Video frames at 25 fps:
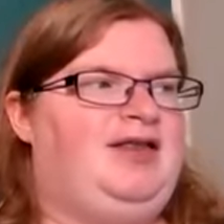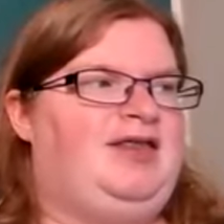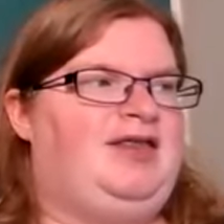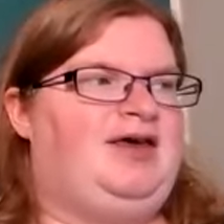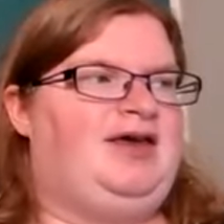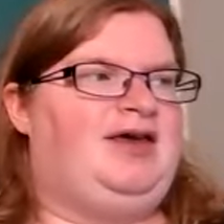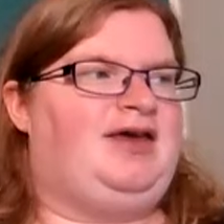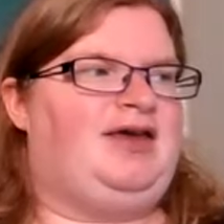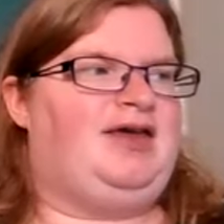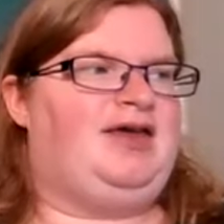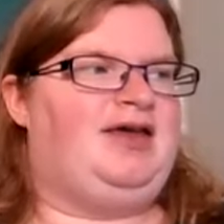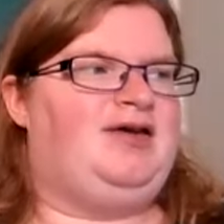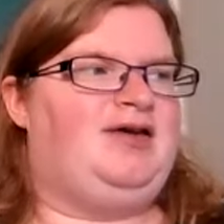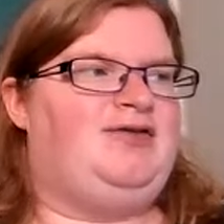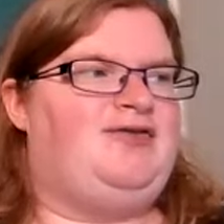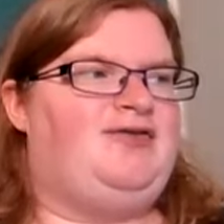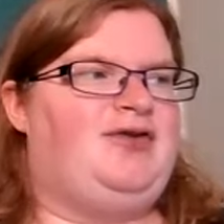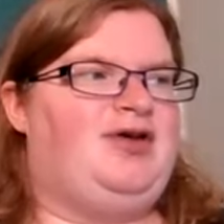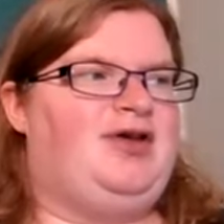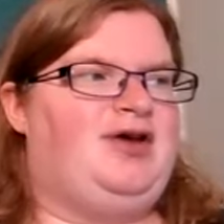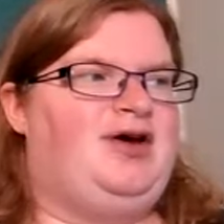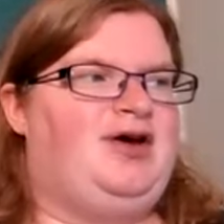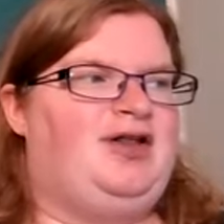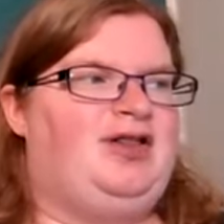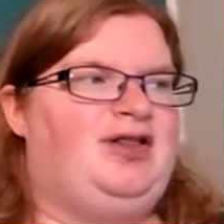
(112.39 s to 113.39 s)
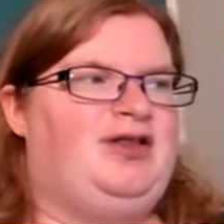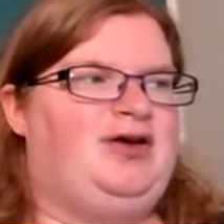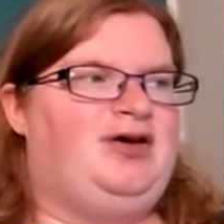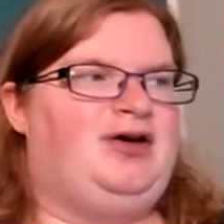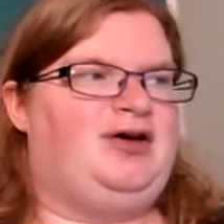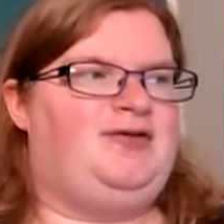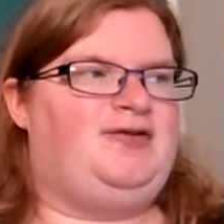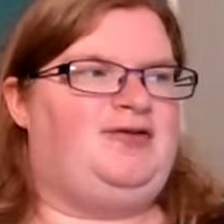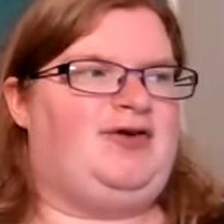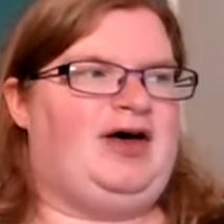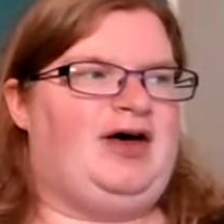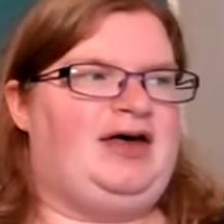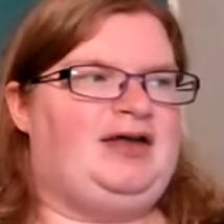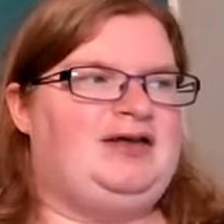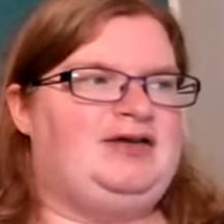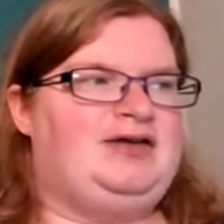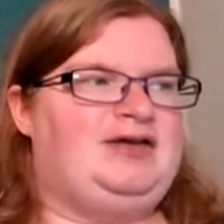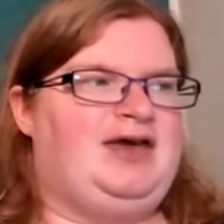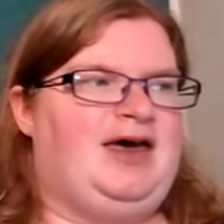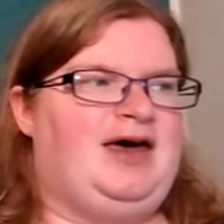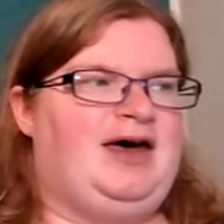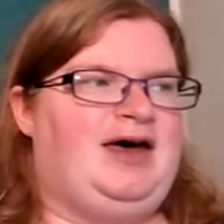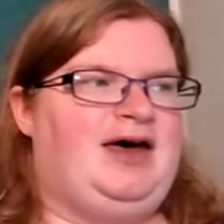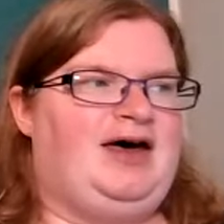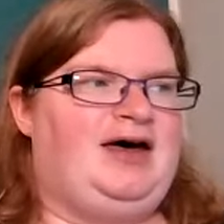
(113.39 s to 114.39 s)
Thank you for your love and
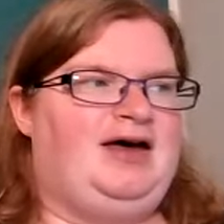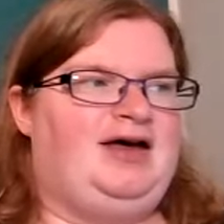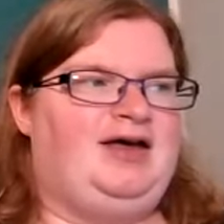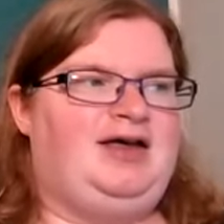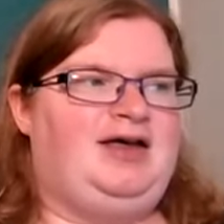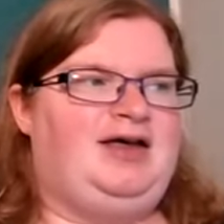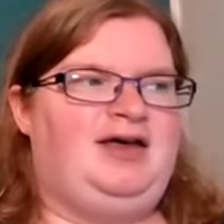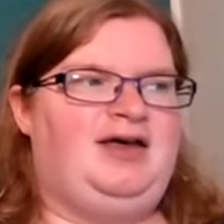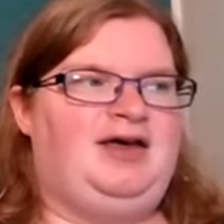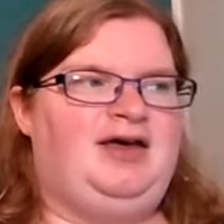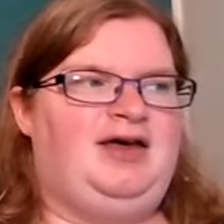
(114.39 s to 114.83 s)
care